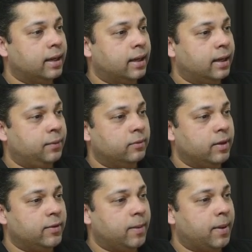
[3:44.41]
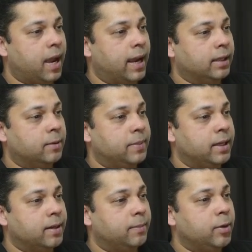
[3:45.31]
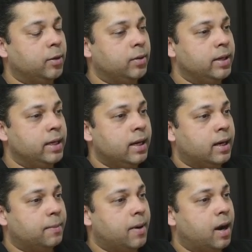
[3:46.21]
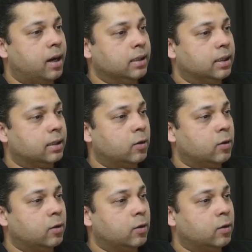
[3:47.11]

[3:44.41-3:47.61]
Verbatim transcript: And when we apply the pwd command